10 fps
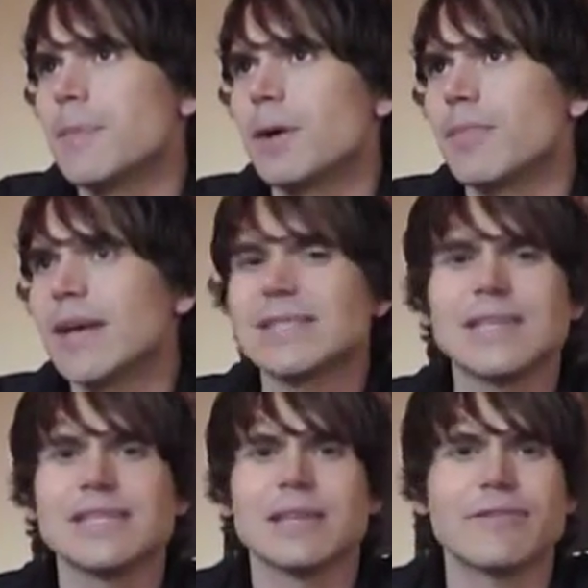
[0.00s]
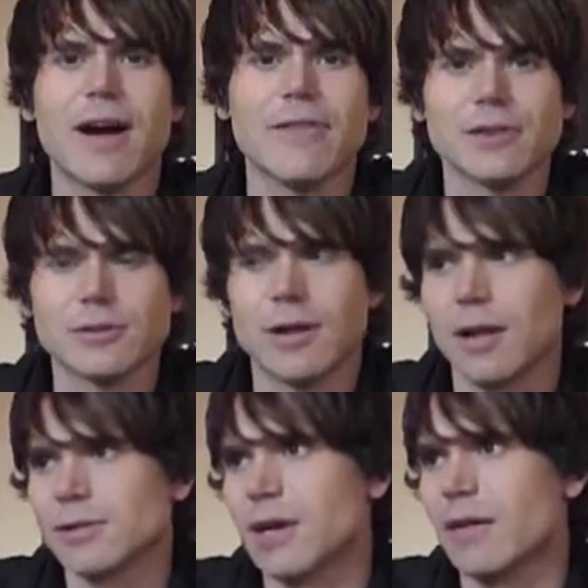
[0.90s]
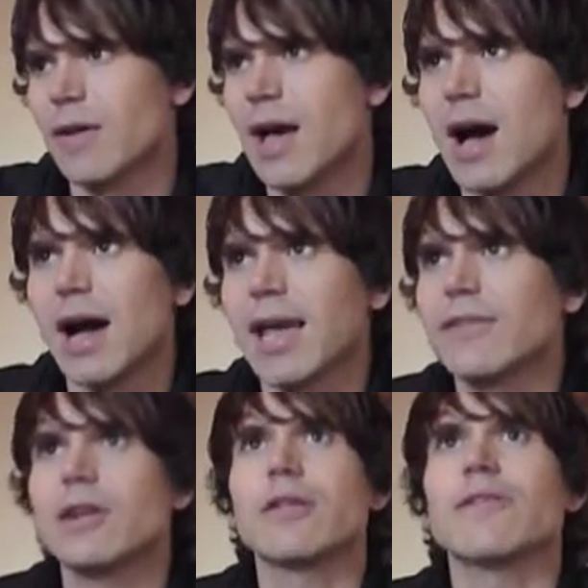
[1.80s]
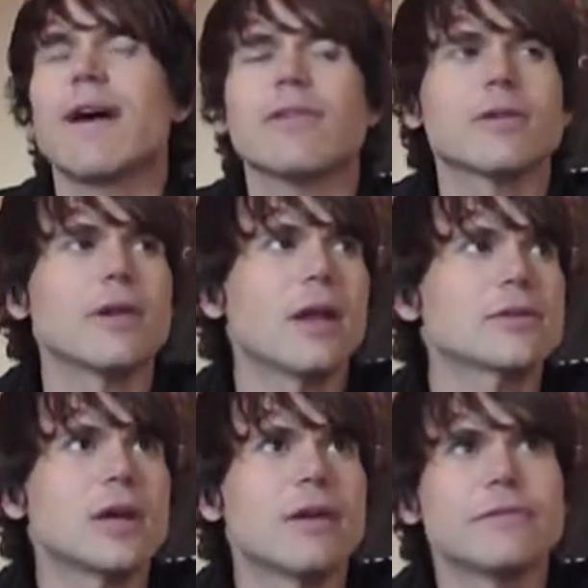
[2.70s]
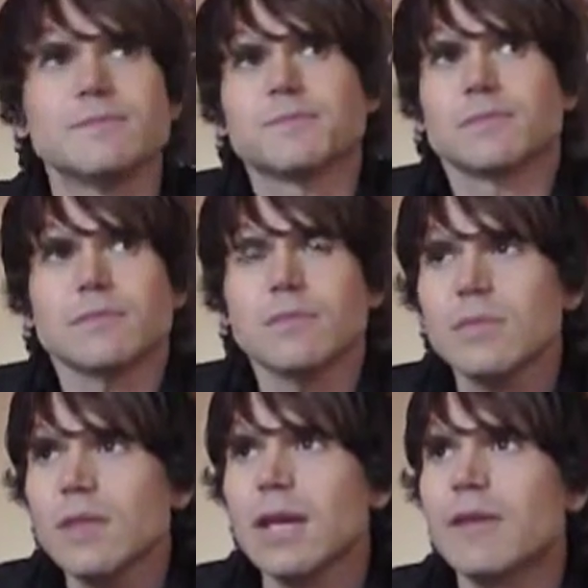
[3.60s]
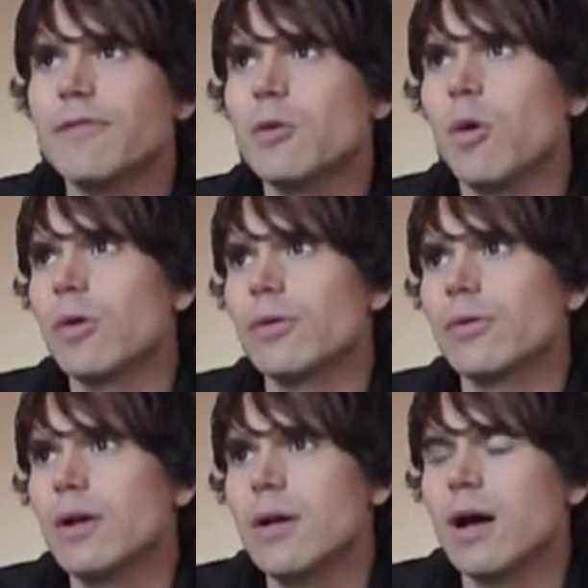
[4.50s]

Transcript: But that's easily $500 off. I'll give another $500 off if you order.